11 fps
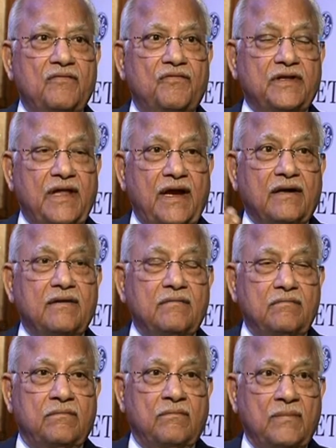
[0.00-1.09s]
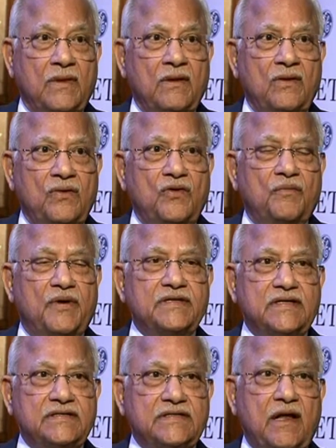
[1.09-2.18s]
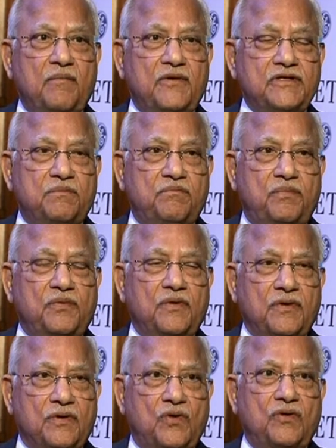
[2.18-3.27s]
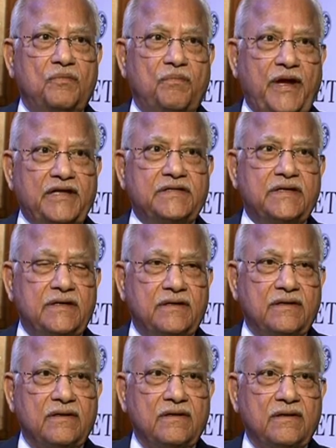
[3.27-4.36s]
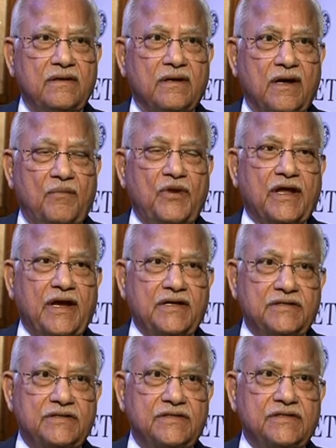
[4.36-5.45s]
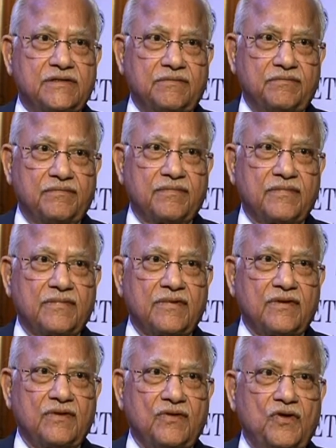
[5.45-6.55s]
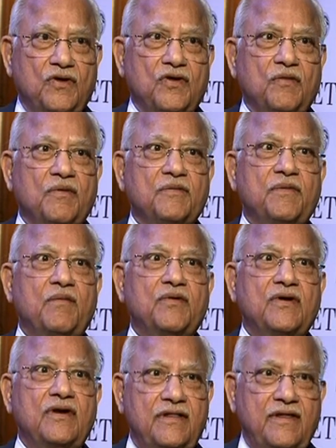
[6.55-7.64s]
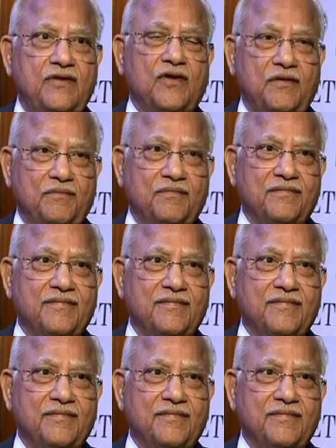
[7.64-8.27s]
For that, you must establish a good patient communication system. You know, you must be able to listen to him.